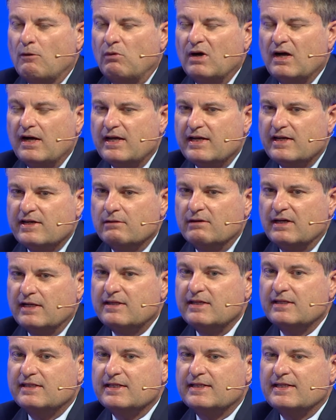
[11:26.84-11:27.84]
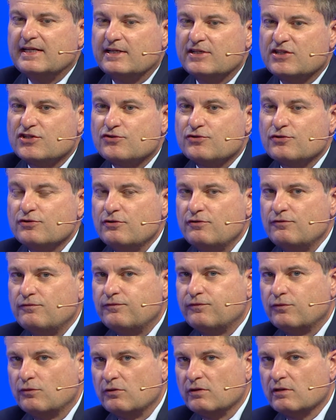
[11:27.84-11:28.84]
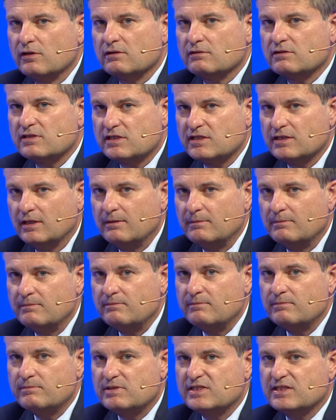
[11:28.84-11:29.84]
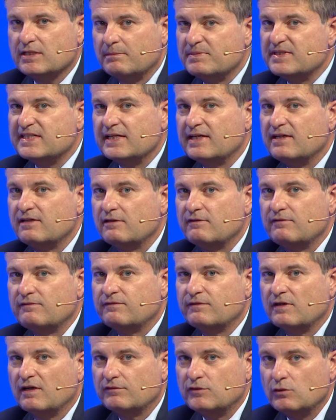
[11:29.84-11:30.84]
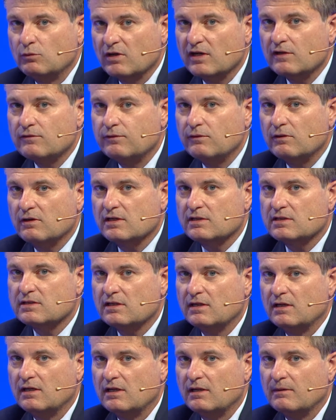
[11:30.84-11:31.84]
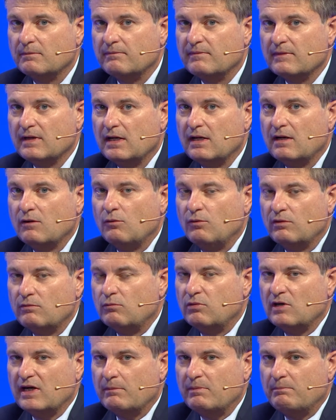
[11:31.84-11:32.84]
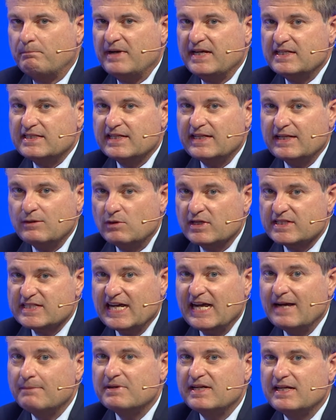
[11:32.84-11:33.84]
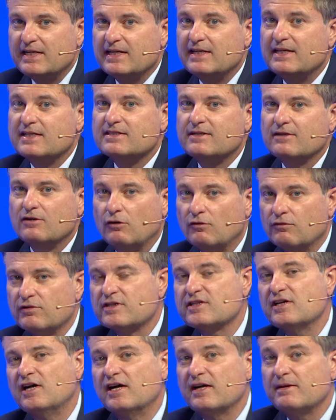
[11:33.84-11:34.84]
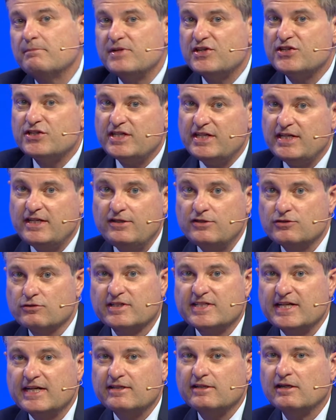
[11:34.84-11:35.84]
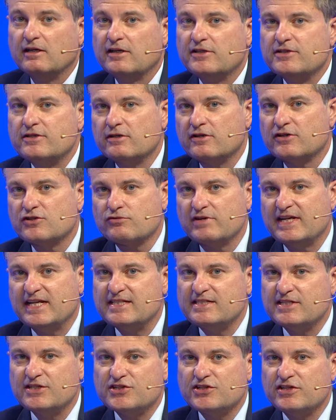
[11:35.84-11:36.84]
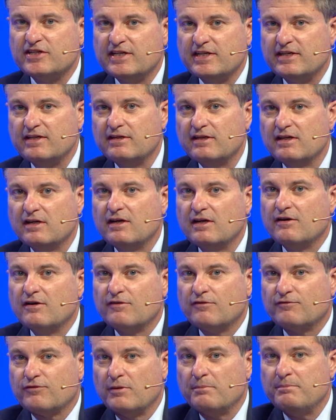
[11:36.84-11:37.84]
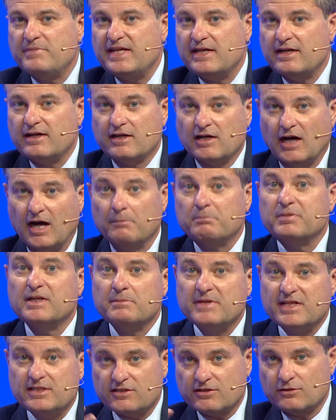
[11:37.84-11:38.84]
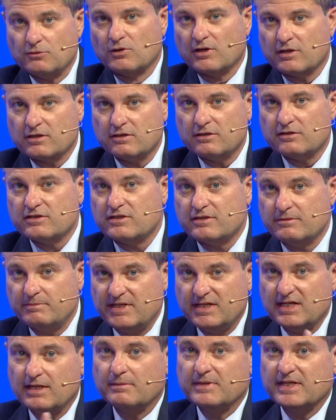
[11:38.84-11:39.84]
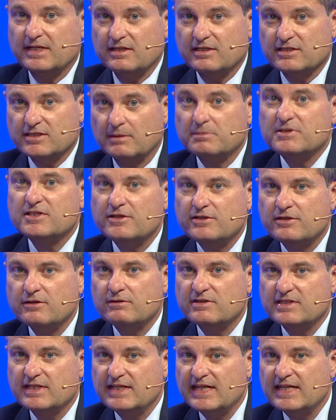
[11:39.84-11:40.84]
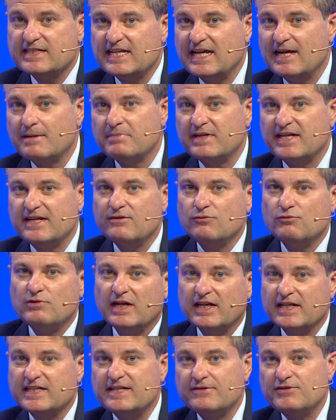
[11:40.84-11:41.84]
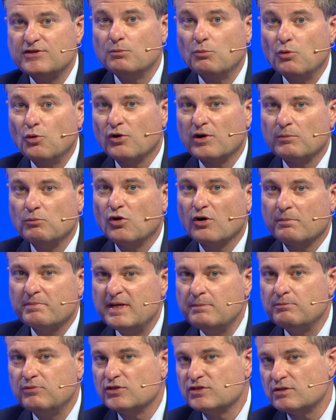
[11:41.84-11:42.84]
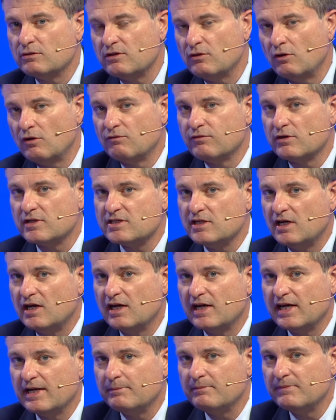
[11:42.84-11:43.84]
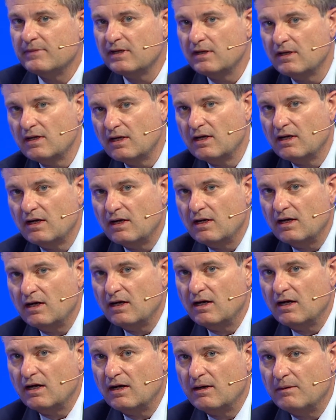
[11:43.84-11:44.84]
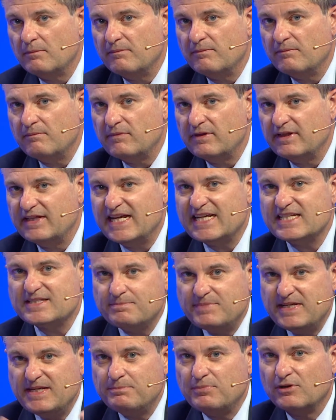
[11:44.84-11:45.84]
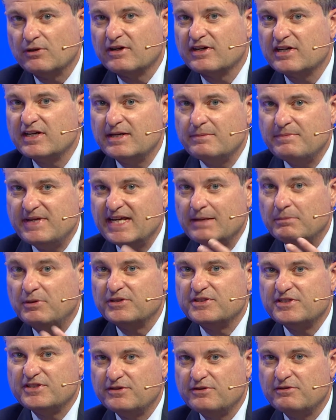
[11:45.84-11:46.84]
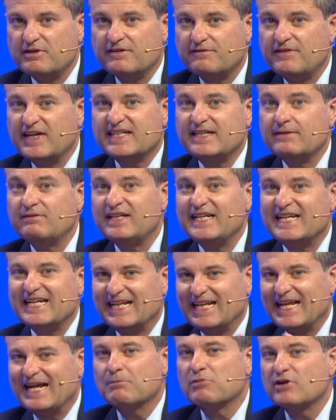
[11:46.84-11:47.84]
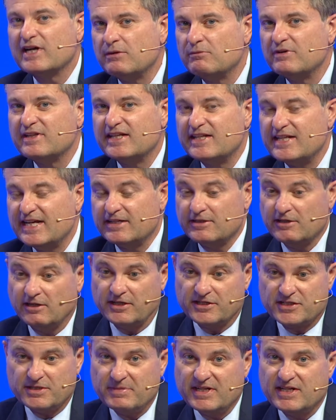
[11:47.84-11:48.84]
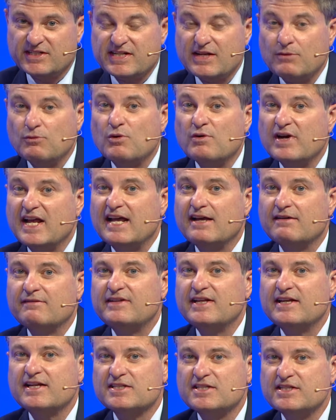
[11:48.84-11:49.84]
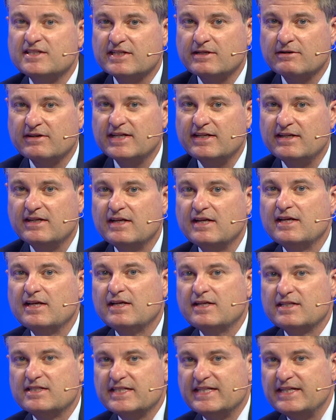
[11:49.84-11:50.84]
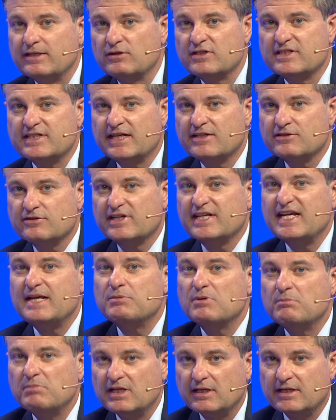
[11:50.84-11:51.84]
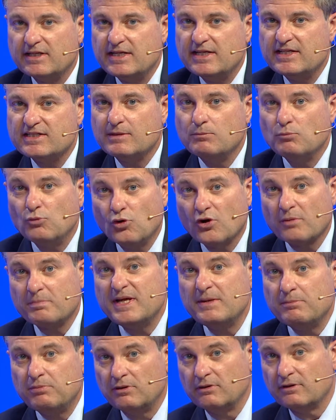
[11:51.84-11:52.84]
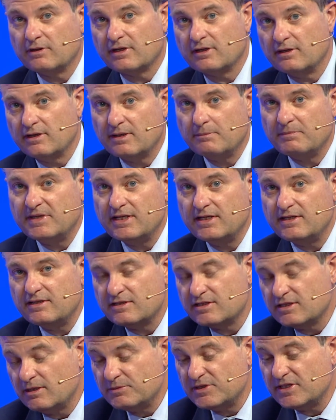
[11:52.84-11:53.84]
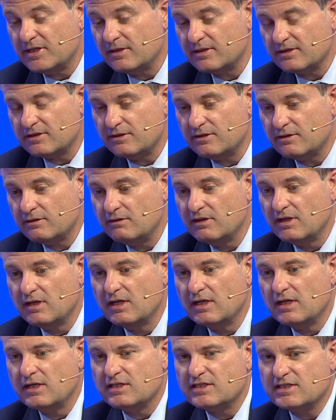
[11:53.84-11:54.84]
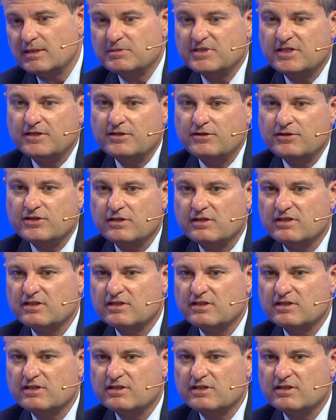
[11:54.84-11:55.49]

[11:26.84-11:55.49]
Well, I think that is true for some subset of the workforce. Basically, what's happening is that over time, machines or technology are transitioning from being complements to workers to becoming substitutes. And that's happening relative to more and more people. So over time, less people are going to be able to effectively collaborate with the technology because they won't have the necessary skill sets or capabilities, and more people are going to be subject to substitution.